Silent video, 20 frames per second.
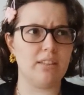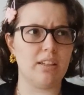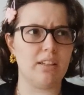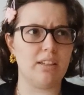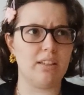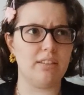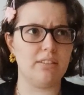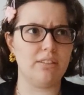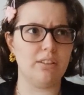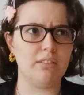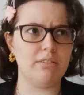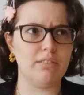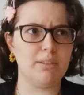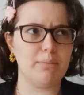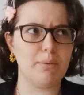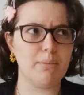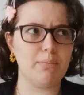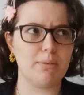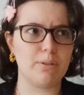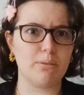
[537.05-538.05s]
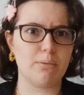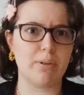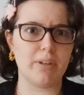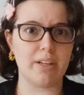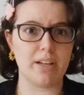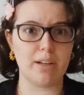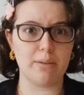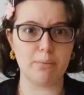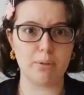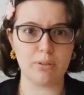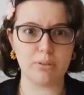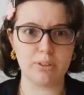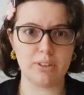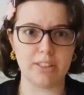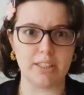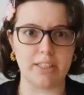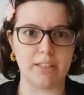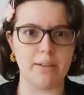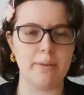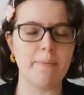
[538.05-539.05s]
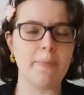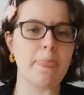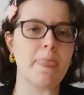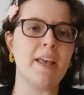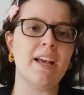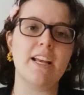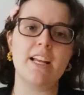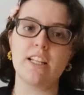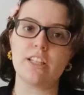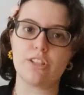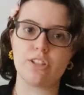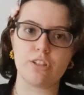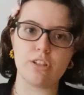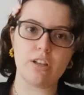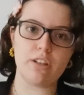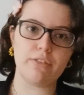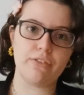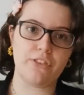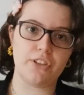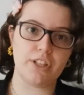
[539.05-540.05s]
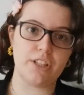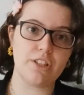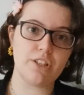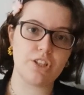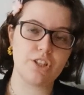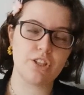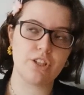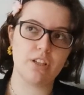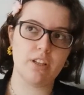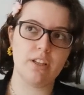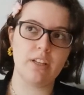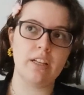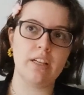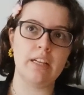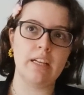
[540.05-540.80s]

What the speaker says: I don't remember where I posted it. It's not finished.